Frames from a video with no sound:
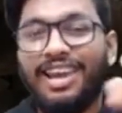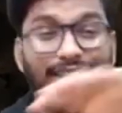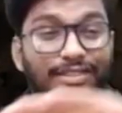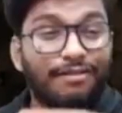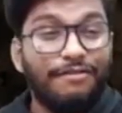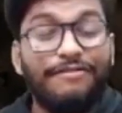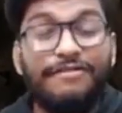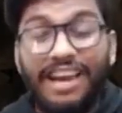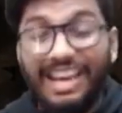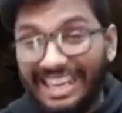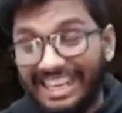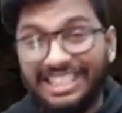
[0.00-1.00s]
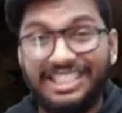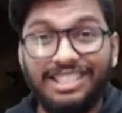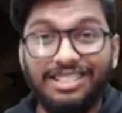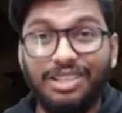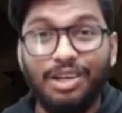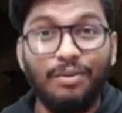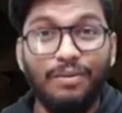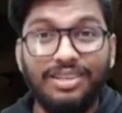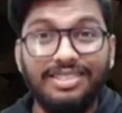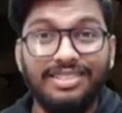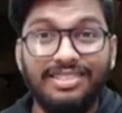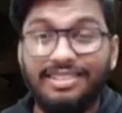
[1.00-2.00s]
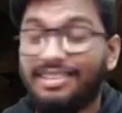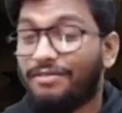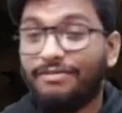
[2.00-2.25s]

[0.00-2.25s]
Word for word: It's a very interesting question.